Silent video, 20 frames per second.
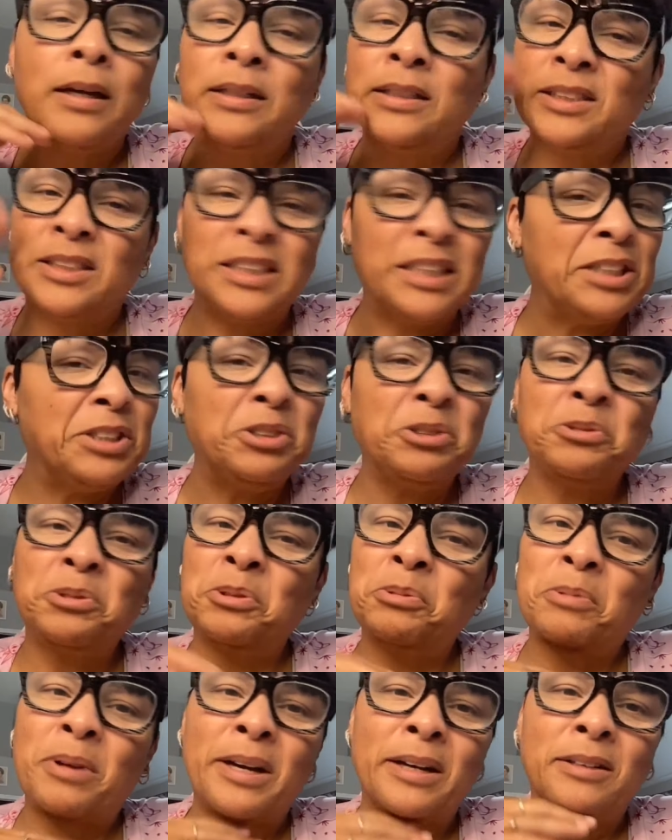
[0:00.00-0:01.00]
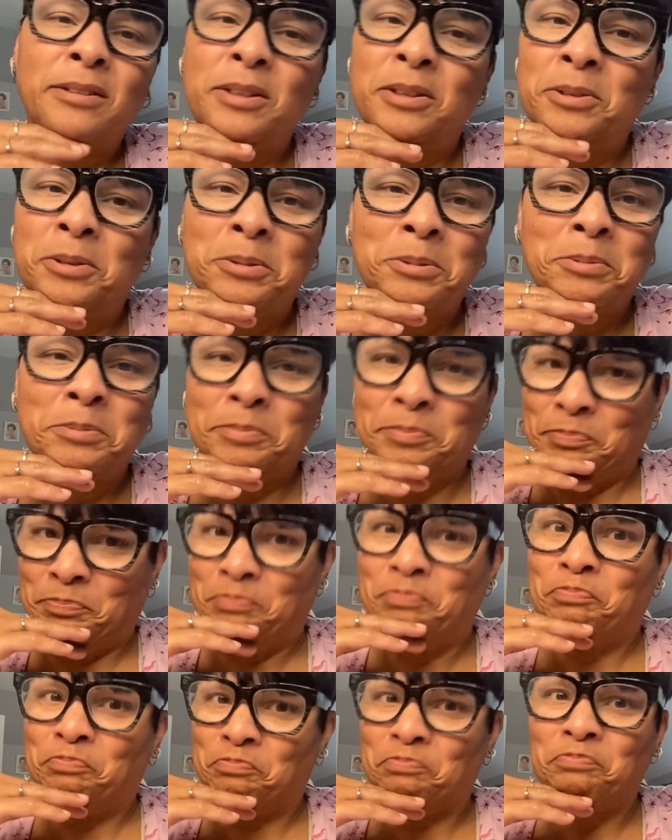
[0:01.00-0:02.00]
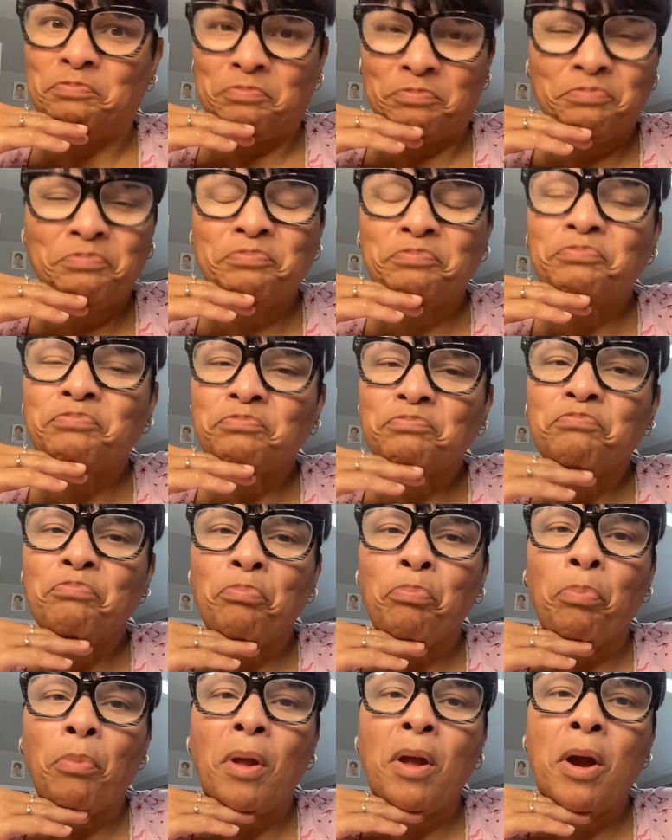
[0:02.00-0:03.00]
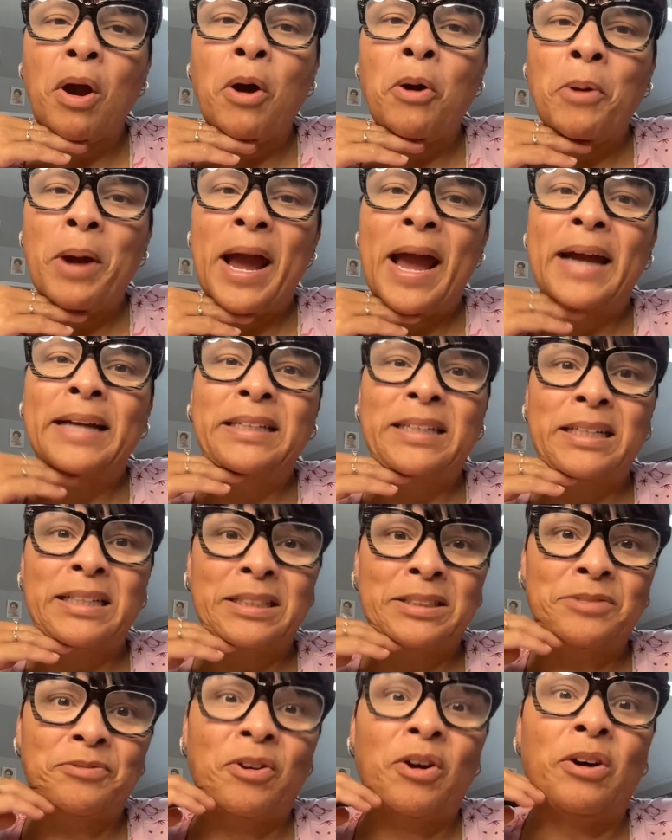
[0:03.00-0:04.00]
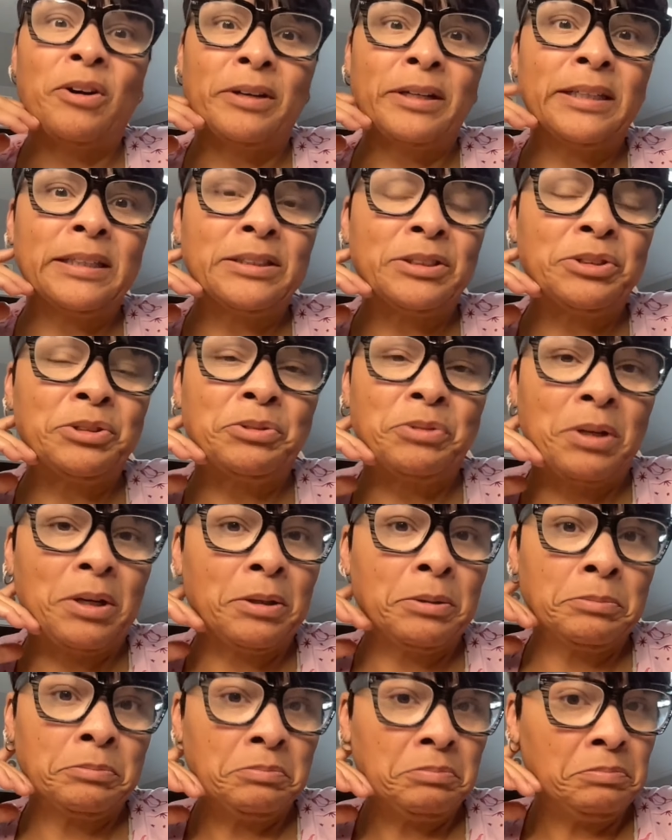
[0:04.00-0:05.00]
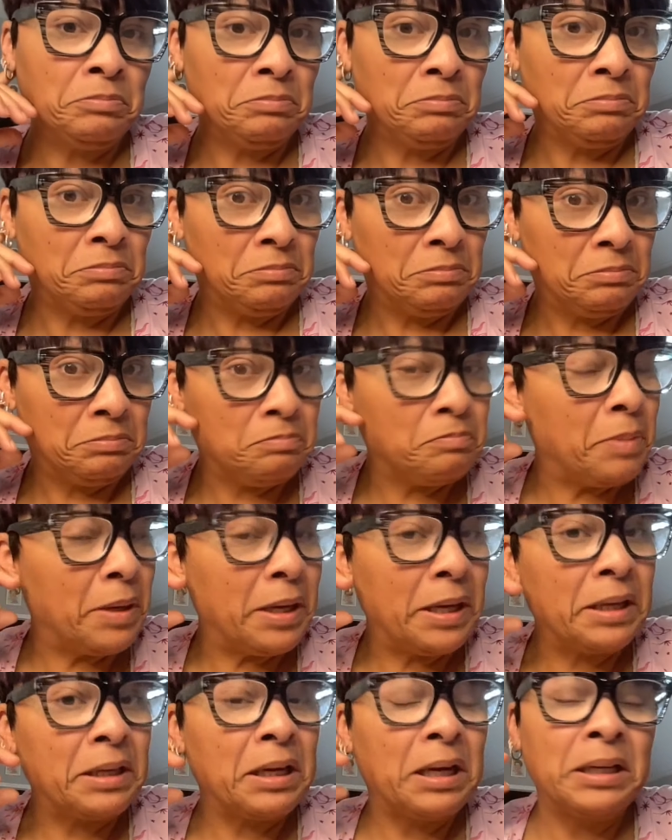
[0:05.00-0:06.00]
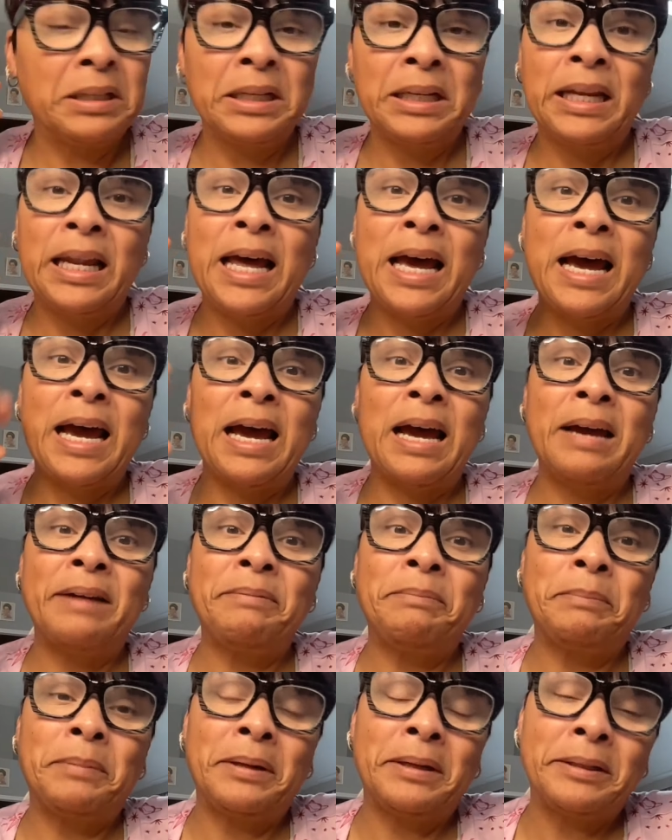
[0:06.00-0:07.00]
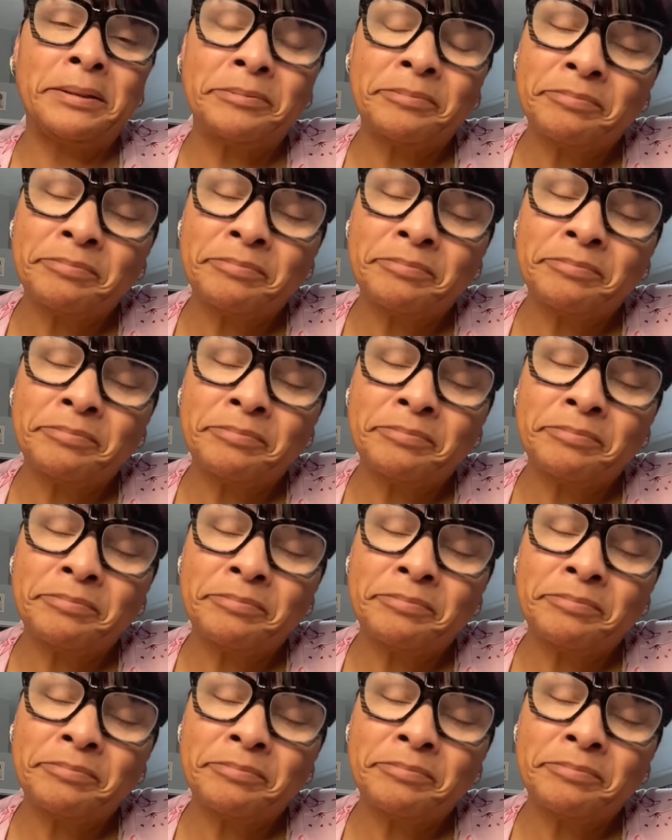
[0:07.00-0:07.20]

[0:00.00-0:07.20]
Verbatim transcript: She didn't do too well on on acting as far as, you know, being unalive, but